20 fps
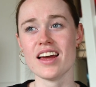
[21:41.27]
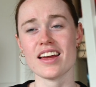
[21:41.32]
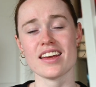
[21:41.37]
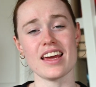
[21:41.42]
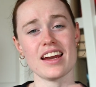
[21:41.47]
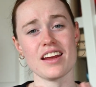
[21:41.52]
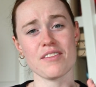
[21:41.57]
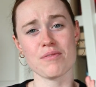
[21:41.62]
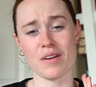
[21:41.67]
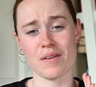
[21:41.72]

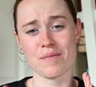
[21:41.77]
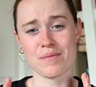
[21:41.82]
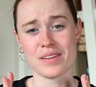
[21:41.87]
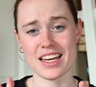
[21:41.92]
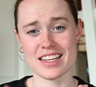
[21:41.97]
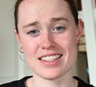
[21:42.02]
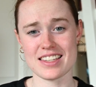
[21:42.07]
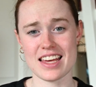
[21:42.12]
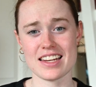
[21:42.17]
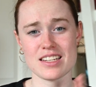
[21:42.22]
getting from
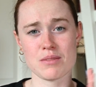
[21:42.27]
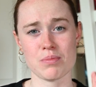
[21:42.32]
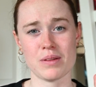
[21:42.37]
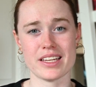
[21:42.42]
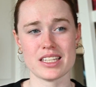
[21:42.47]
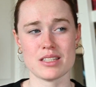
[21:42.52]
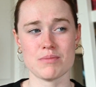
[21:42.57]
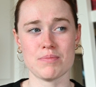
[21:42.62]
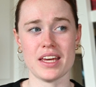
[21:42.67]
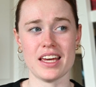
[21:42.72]
place A to
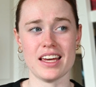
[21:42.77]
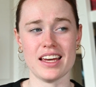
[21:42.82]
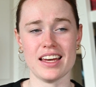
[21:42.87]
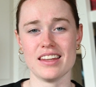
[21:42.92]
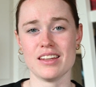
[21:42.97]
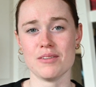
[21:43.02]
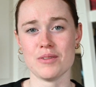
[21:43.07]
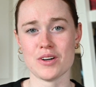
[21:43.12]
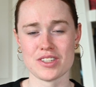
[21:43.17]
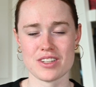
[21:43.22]
place B
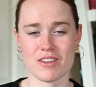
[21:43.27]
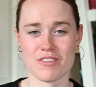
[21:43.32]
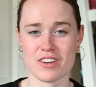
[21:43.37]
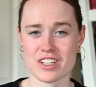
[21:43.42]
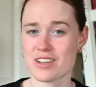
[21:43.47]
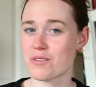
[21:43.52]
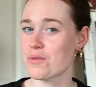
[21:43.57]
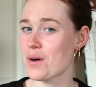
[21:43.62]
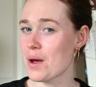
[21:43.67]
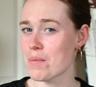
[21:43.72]
in the most
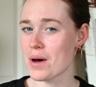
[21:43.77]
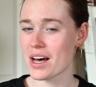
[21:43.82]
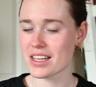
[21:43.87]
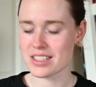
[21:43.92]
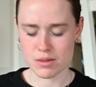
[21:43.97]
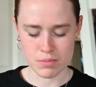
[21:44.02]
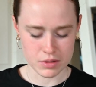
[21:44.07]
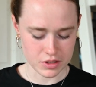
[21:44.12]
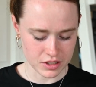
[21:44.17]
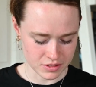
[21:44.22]
efficient way
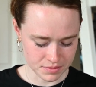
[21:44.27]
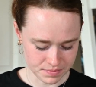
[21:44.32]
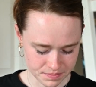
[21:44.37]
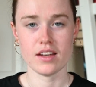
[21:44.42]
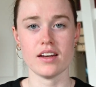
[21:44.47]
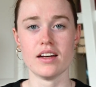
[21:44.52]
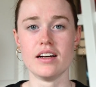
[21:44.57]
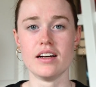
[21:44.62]
possible.